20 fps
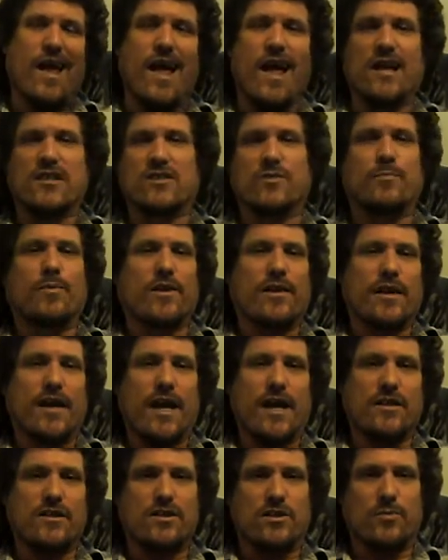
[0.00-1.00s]

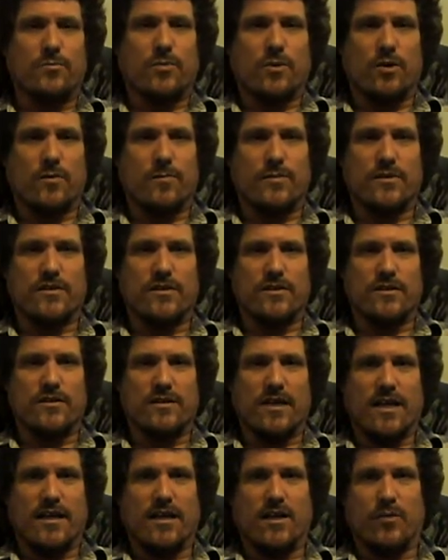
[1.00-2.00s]
explanation
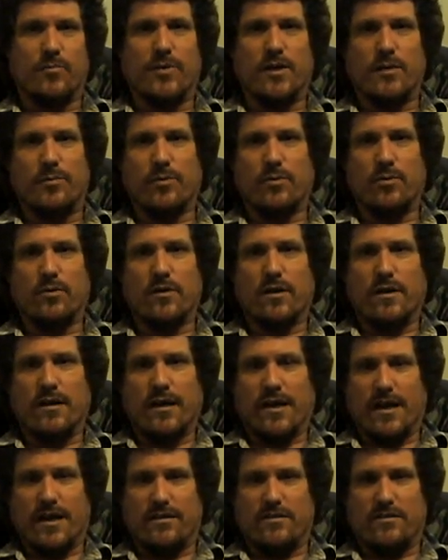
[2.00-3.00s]
purposes, I tell people
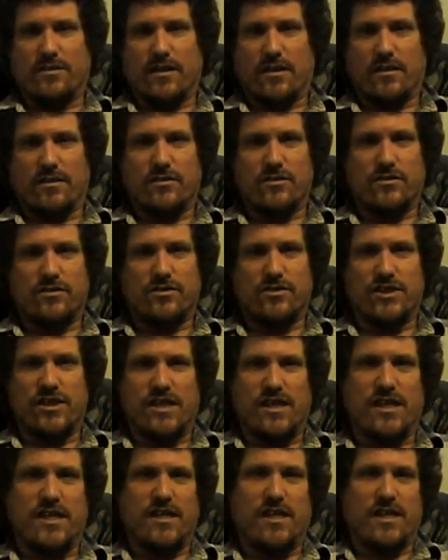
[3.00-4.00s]
it's a
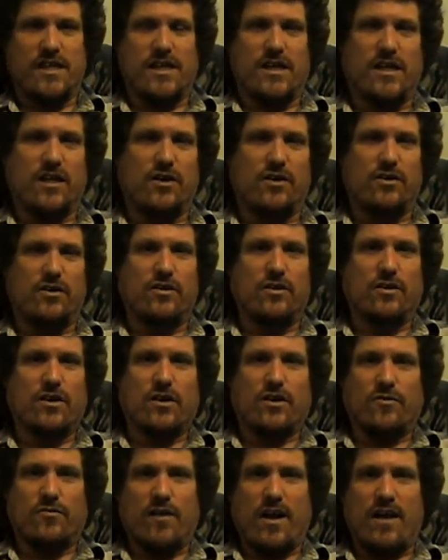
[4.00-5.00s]
GED, a
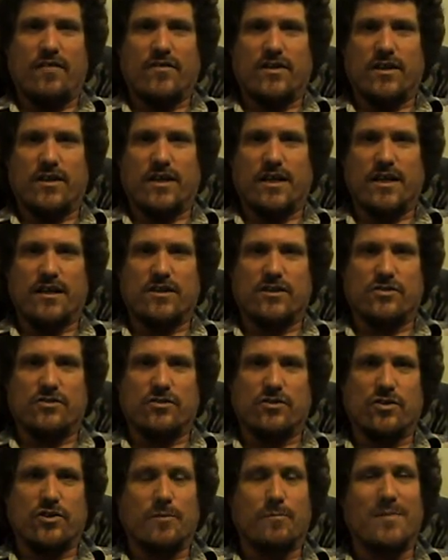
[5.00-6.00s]

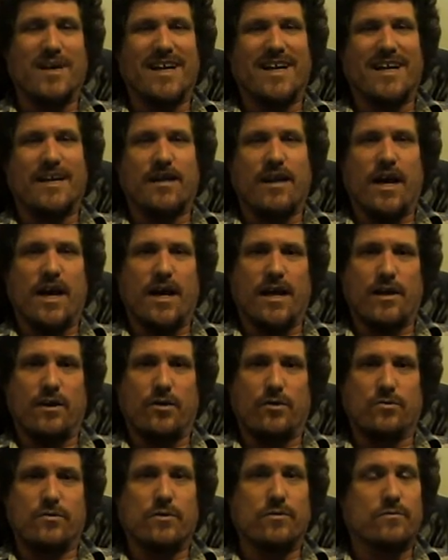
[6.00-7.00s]
gravitational emitting
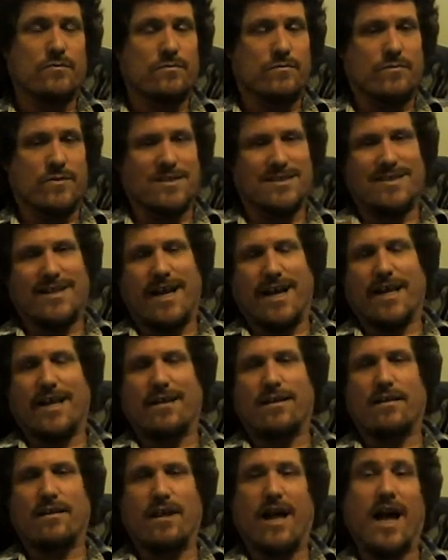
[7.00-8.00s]
diode, which is like
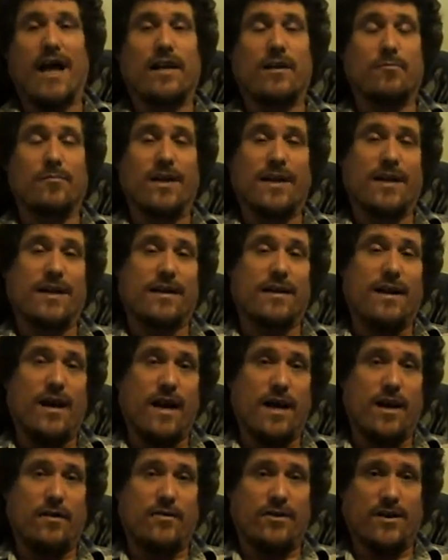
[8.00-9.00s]
a light emitting
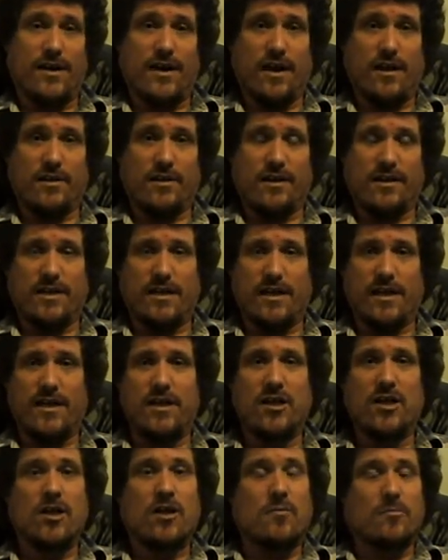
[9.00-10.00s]
diode, an LED,
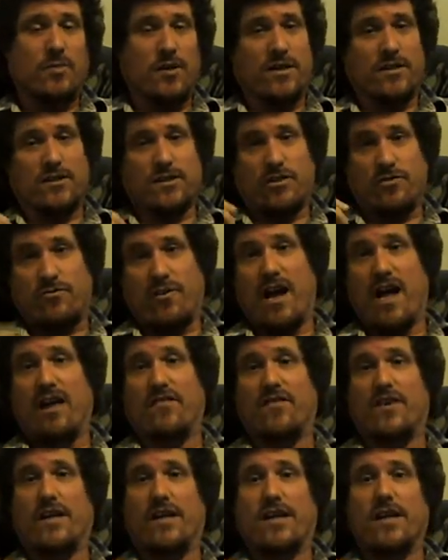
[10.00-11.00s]
but it's a
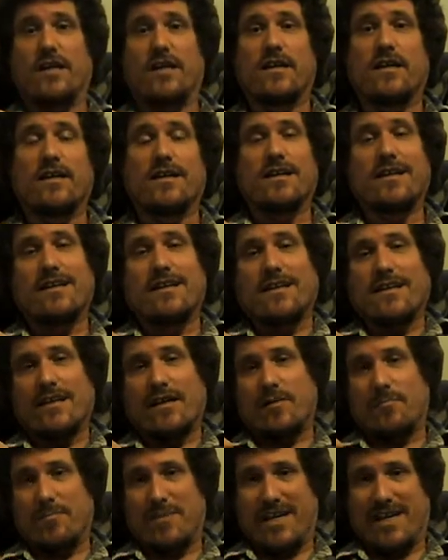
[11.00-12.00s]
gravity
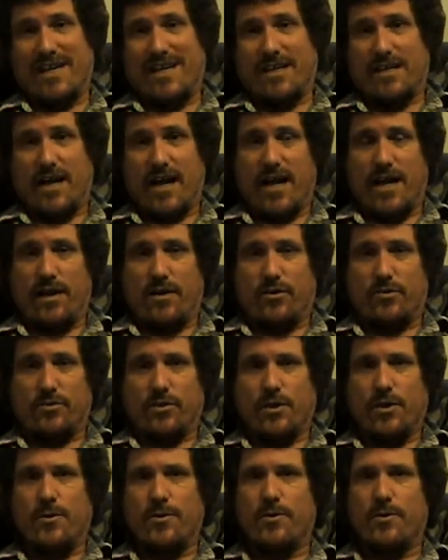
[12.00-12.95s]
emitting diode.